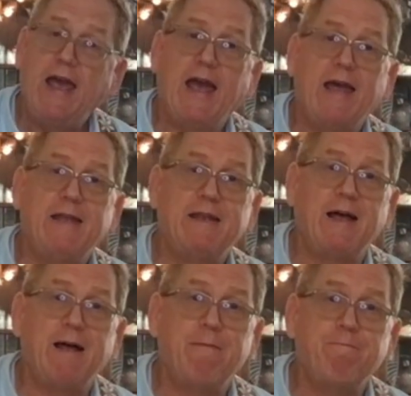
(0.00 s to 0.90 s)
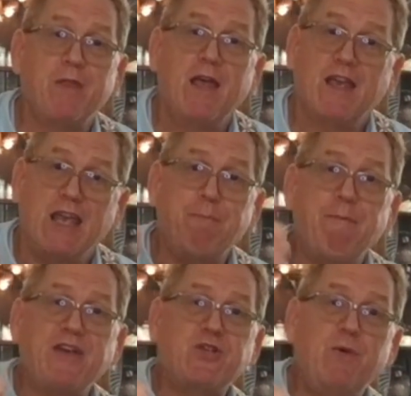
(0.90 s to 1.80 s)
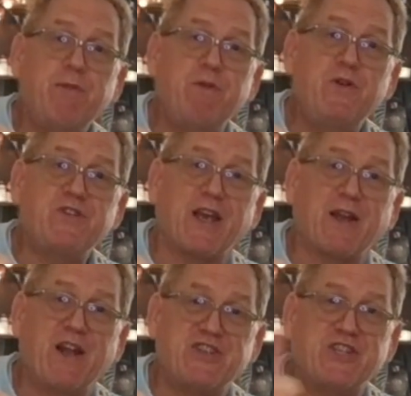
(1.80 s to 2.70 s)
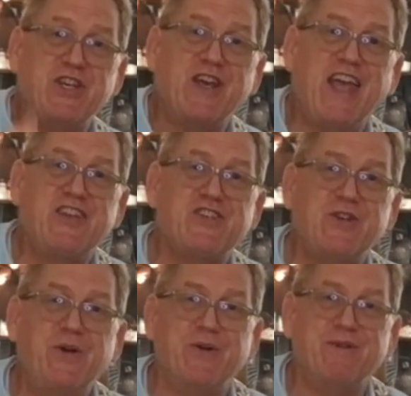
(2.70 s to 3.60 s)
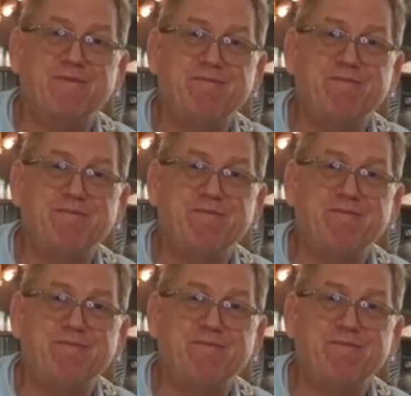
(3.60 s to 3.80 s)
and keep messing with music, and I'll see you again soon.